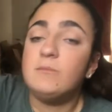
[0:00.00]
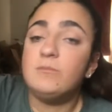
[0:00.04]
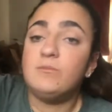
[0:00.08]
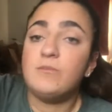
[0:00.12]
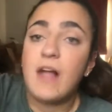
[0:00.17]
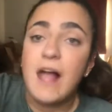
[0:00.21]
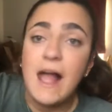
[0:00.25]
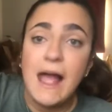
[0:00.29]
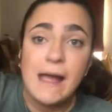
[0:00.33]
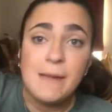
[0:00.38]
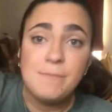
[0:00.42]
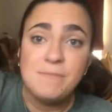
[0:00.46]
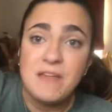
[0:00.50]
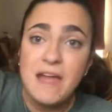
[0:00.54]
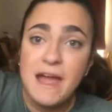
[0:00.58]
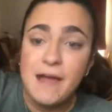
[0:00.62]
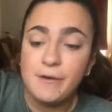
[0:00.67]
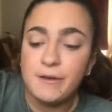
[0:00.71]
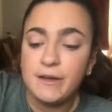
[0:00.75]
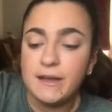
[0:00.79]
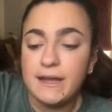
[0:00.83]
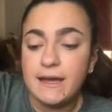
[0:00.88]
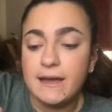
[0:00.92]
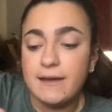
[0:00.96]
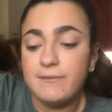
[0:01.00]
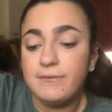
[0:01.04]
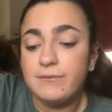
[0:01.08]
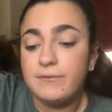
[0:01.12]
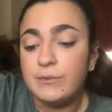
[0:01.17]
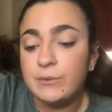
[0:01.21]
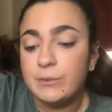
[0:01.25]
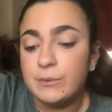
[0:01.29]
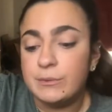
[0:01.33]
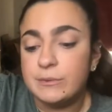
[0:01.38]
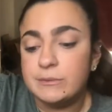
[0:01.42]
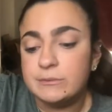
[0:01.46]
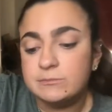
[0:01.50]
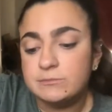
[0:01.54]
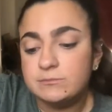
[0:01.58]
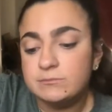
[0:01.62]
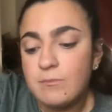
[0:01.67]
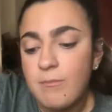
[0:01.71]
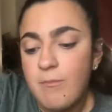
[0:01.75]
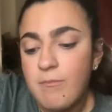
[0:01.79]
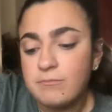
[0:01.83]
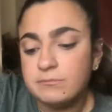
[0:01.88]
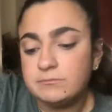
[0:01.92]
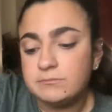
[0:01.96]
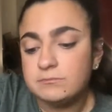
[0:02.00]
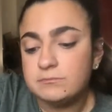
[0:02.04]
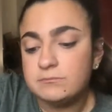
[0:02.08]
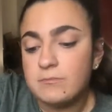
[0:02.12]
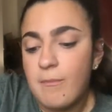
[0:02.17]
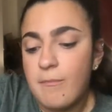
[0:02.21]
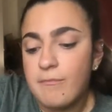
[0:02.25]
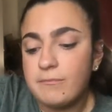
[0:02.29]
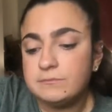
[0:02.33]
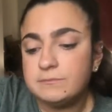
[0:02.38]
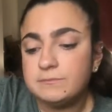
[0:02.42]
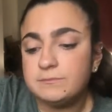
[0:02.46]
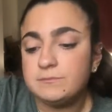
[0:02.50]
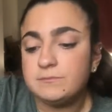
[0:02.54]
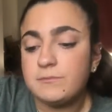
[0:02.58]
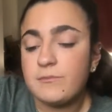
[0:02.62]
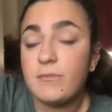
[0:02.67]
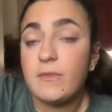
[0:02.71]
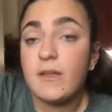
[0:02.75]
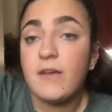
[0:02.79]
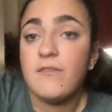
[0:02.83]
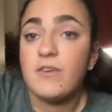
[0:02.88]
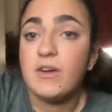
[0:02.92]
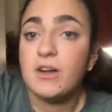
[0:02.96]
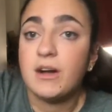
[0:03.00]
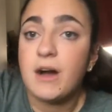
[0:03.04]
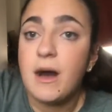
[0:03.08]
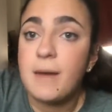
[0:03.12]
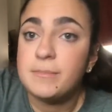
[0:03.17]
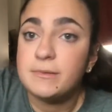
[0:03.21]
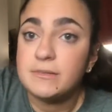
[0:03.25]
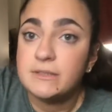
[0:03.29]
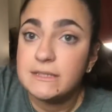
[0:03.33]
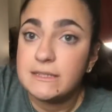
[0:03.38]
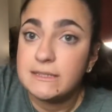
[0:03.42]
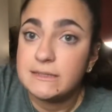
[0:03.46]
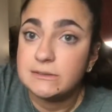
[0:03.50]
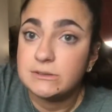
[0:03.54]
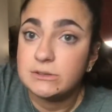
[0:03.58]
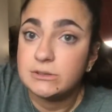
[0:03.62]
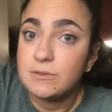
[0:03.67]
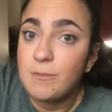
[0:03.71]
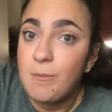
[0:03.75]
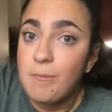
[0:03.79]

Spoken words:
I'm now gonna have food for a couple days